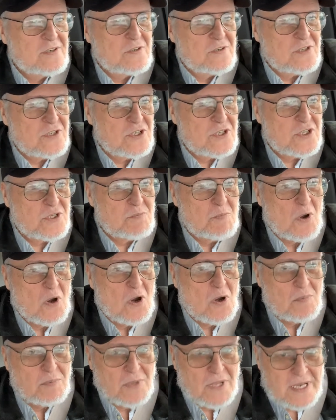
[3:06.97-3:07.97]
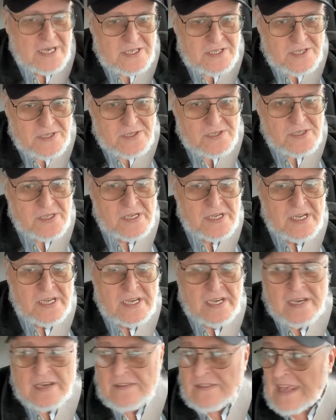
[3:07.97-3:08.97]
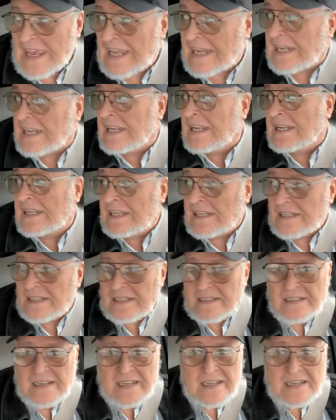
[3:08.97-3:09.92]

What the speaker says: are small places, and that idiot